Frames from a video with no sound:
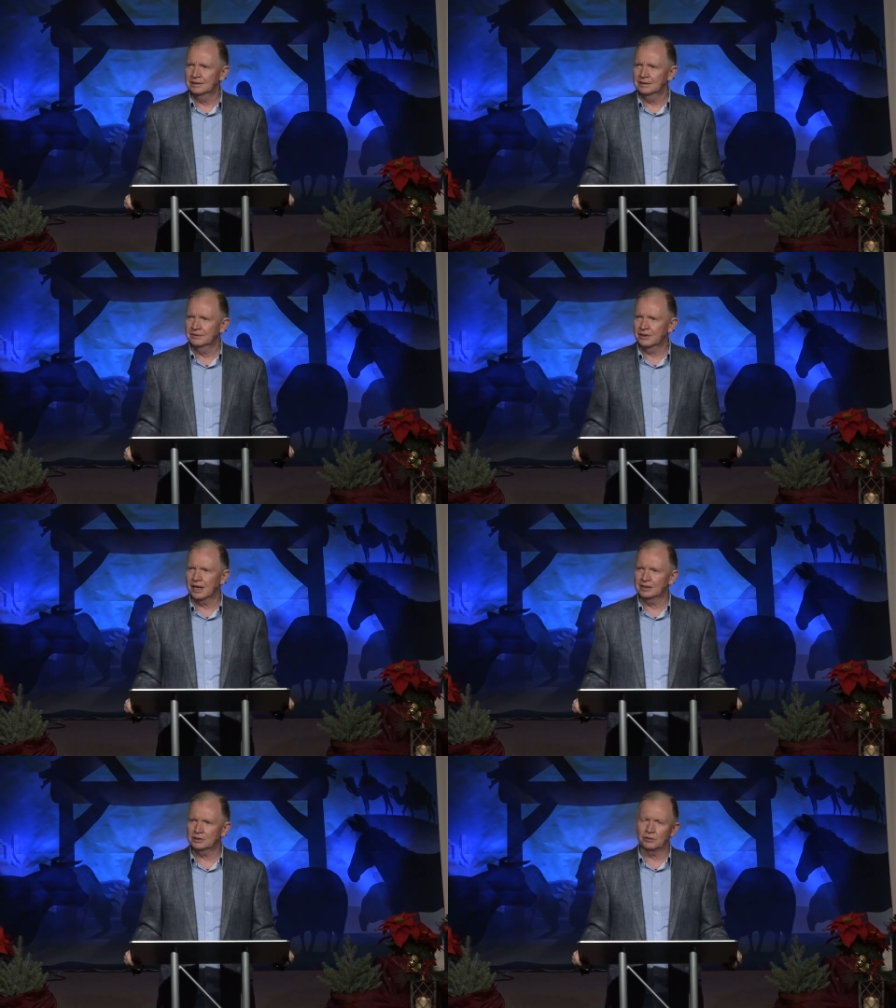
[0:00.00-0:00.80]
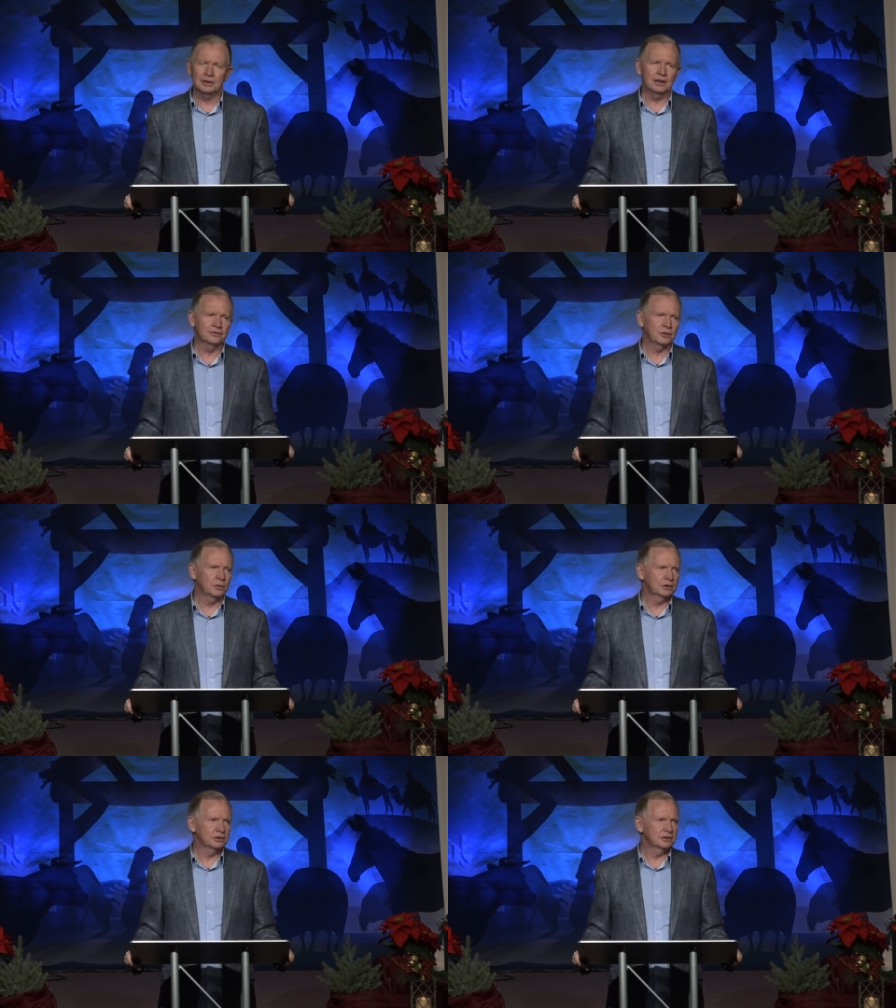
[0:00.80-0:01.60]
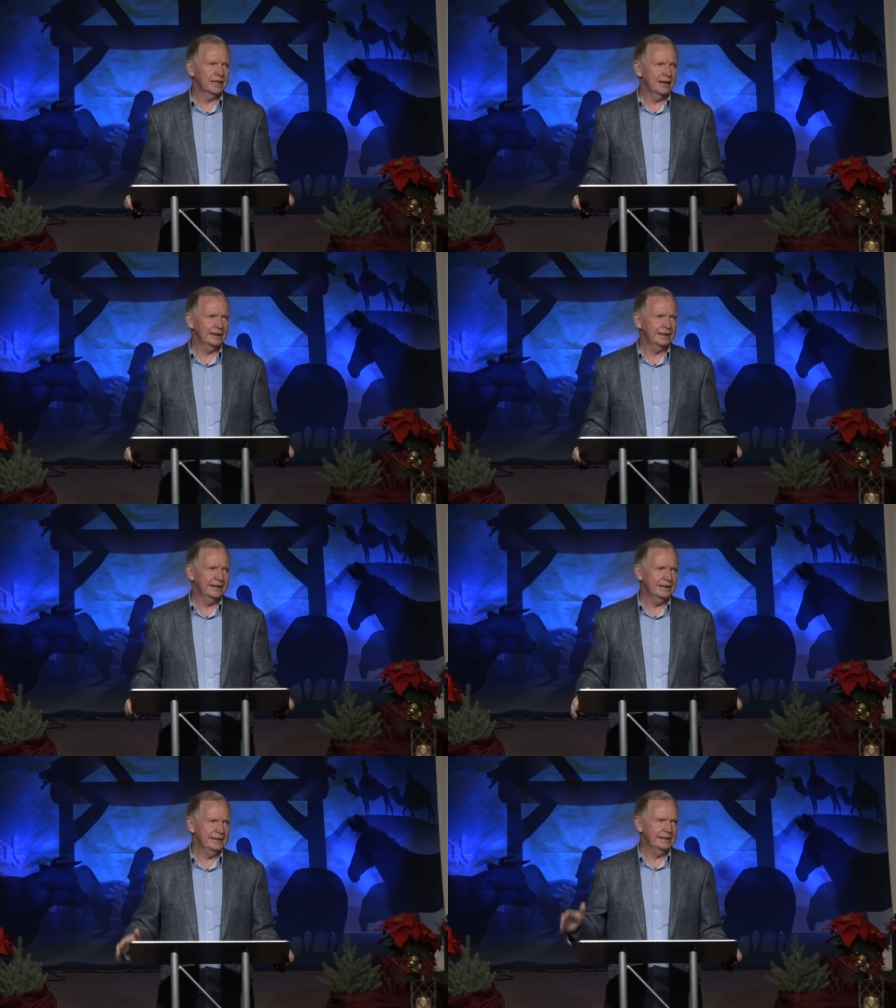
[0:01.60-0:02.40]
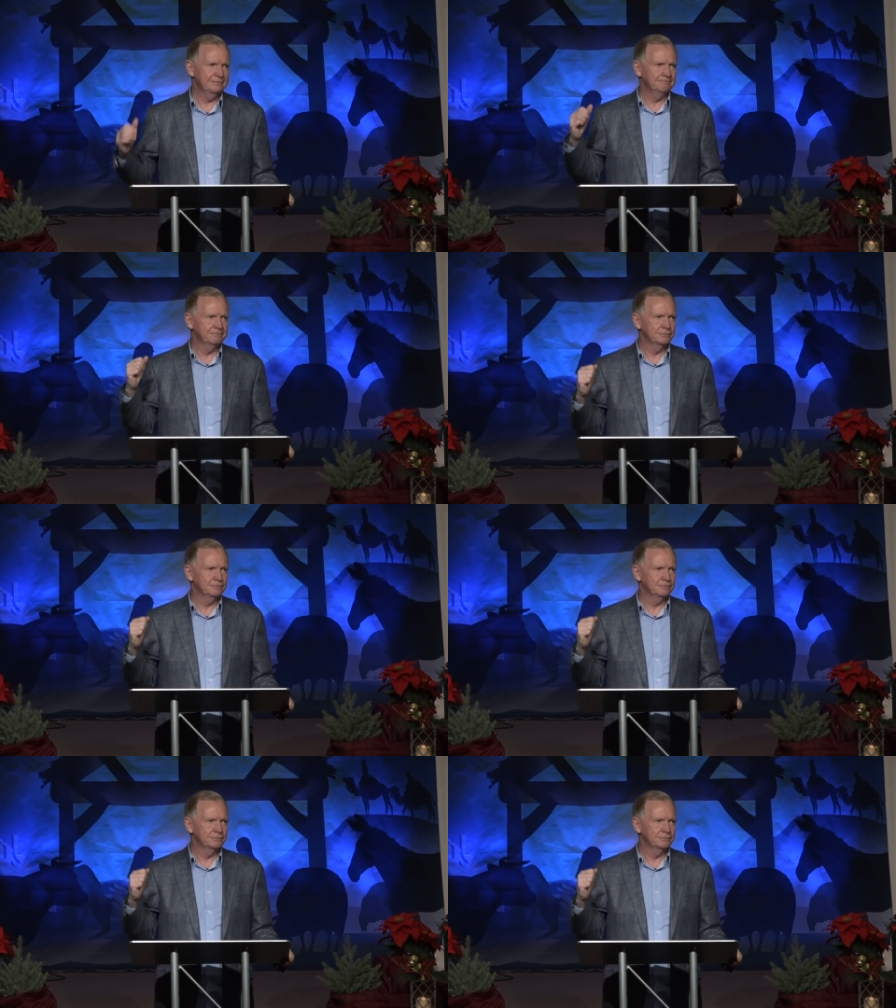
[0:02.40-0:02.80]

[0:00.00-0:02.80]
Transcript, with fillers: for god so loved the world that he